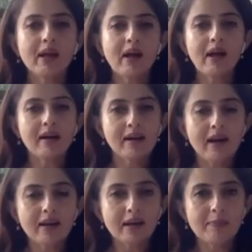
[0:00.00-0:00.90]
our lung
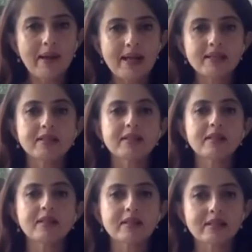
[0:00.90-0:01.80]

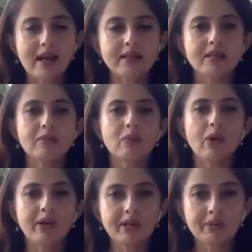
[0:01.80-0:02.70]
capacities, tidal
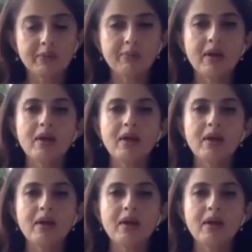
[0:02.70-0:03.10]
volume,